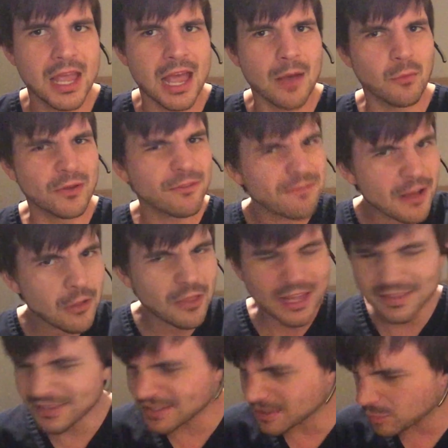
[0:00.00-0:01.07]
And we felt
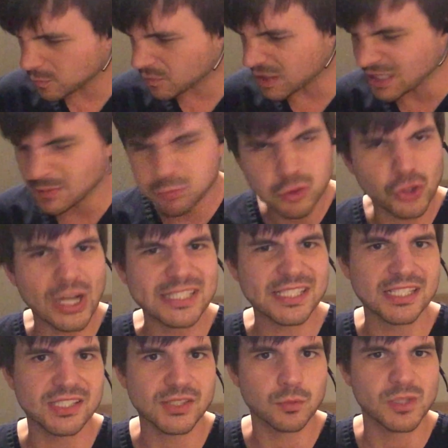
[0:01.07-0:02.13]
like this
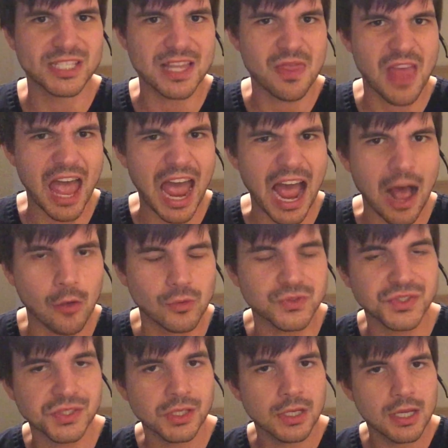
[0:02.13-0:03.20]
presence was in the
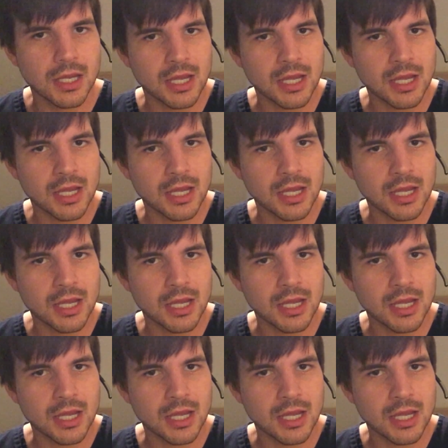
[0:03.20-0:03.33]
house.